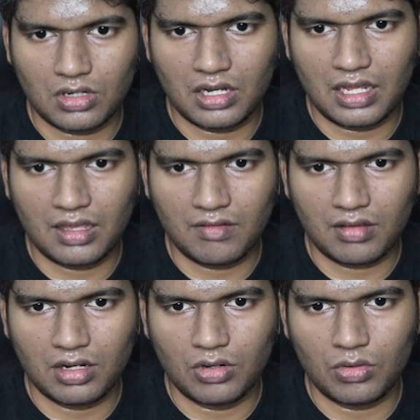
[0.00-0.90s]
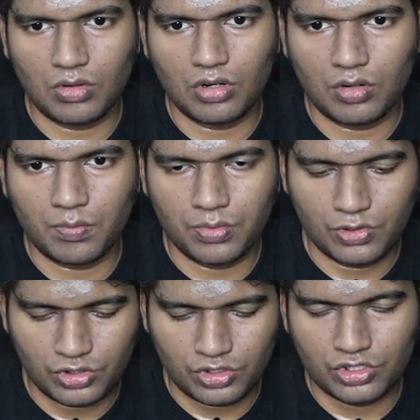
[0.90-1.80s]
.nav
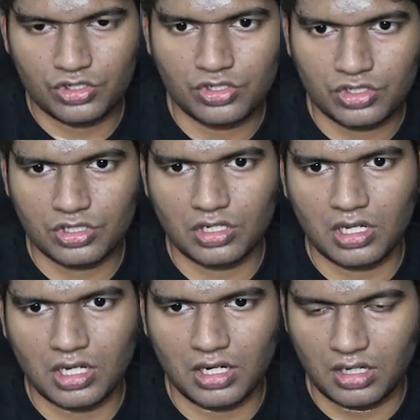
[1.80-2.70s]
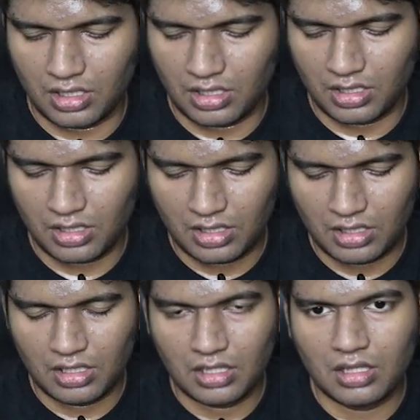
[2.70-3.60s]
control.push card.
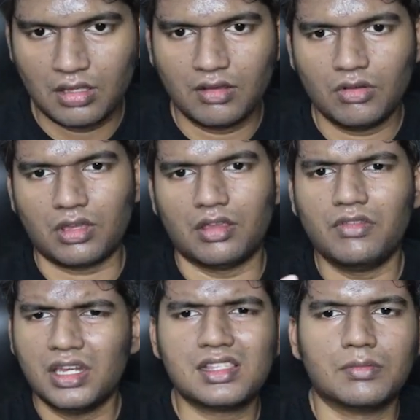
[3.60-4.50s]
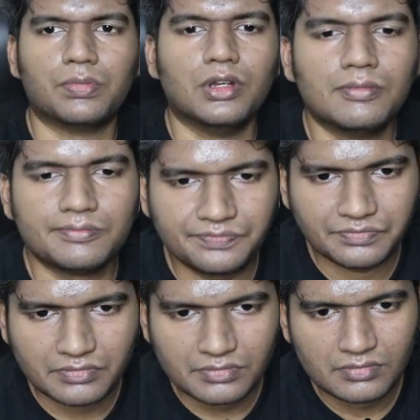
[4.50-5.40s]
Okay, very simple.
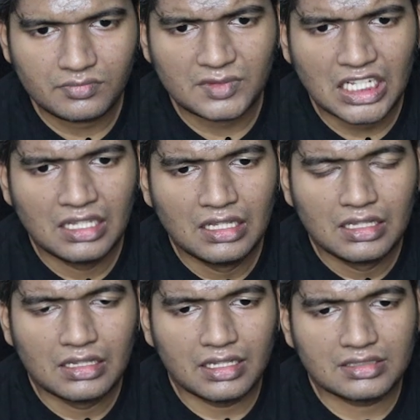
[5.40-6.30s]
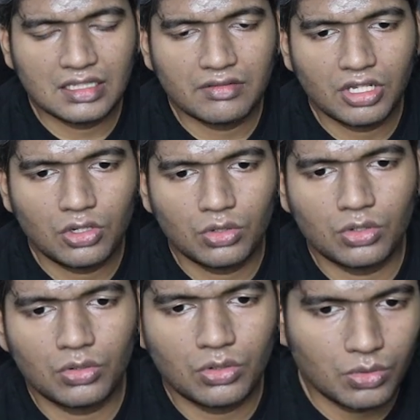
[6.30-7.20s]
The next thing
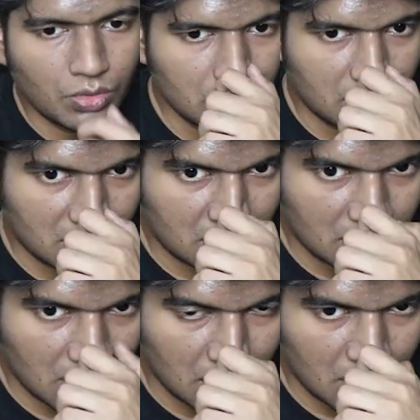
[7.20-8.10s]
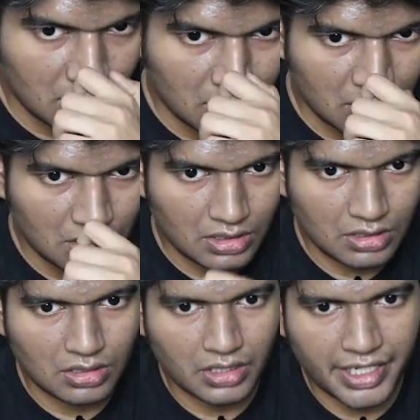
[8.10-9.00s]
you will do is
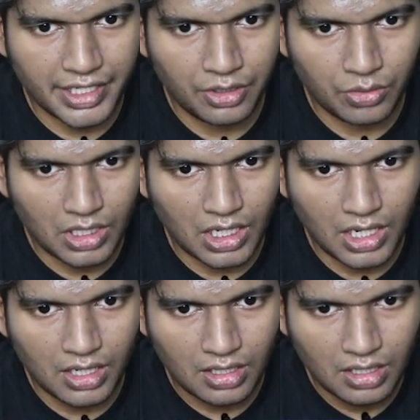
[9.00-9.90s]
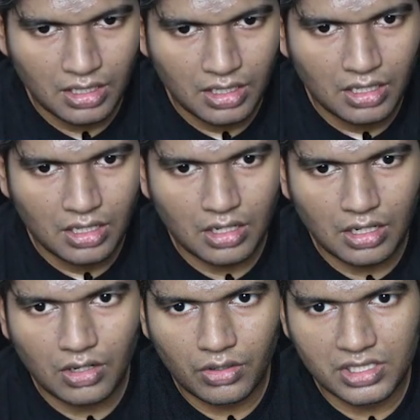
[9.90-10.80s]
get into
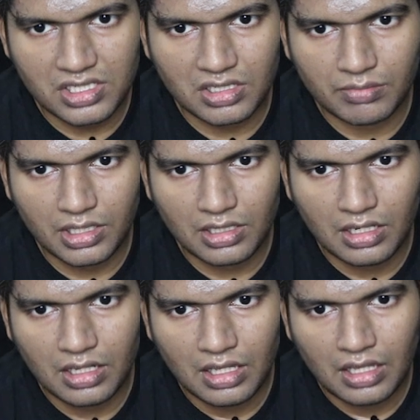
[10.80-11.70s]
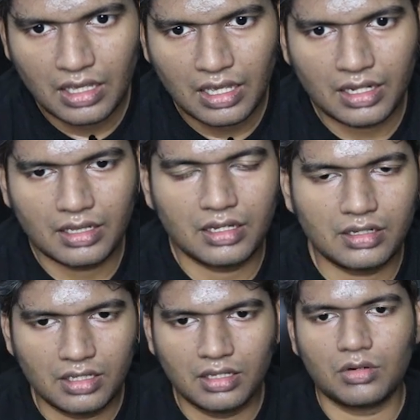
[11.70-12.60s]
card.html, and then
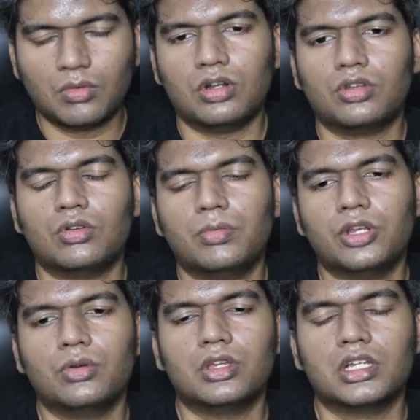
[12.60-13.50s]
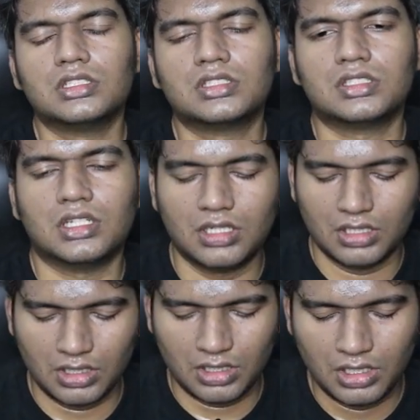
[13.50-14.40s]
here what you will be doing is
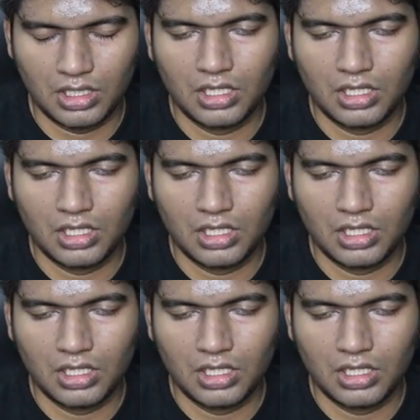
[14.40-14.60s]
I